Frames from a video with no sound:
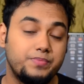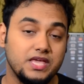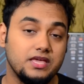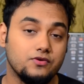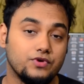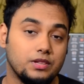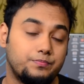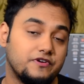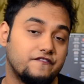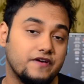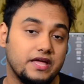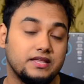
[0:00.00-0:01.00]
P will
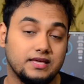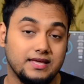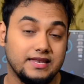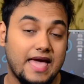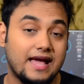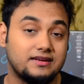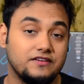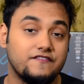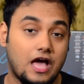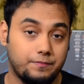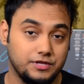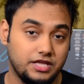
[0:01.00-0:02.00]
prevent inactive
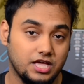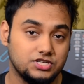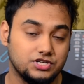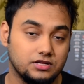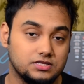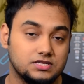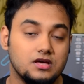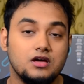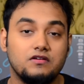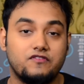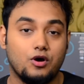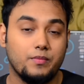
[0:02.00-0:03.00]
applications
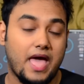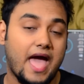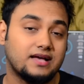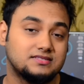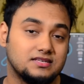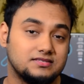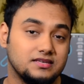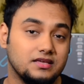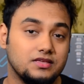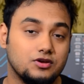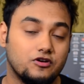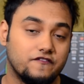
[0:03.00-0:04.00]
from
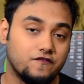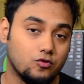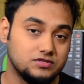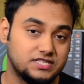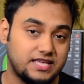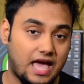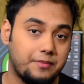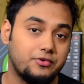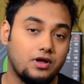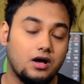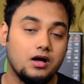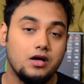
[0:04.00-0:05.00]
accessing your phone's
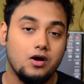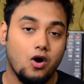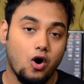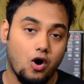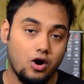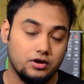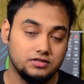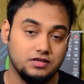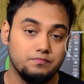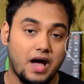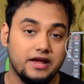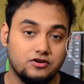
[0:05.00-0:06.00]
camera or
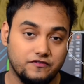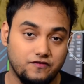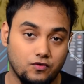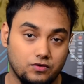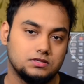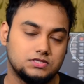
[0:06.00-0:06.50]
the microphone.